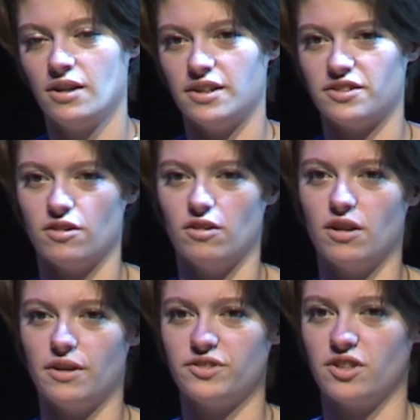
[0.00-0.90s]
It's not a
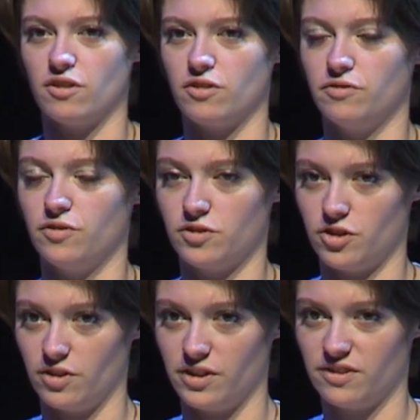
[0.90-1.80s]
lifestyle
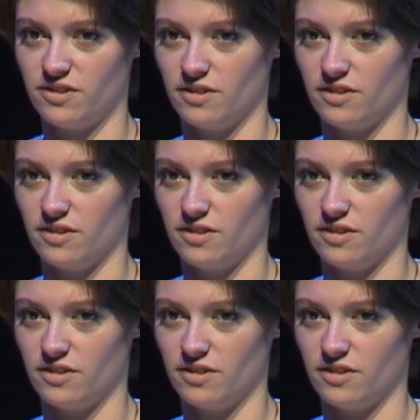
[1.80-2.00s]
choice.